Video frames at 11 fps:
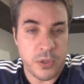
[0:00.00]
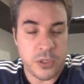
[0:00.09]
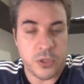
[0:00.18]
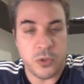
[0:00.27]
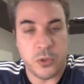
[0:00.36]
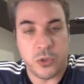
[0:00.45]

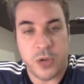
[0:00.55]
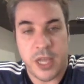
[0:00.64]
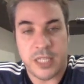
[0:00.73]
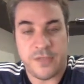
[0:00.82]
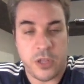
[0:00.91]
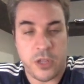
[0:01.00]
to
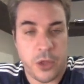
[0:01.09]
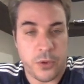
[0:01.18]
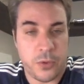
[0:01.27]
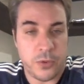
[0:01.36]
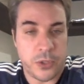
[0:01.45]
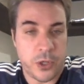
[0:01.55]
transfer the
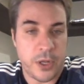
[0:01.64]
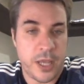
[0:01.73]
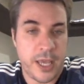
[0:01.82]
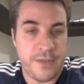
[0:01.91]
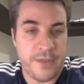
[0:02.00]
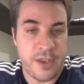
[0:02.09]
local
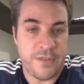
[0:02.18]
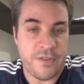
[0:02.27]
.env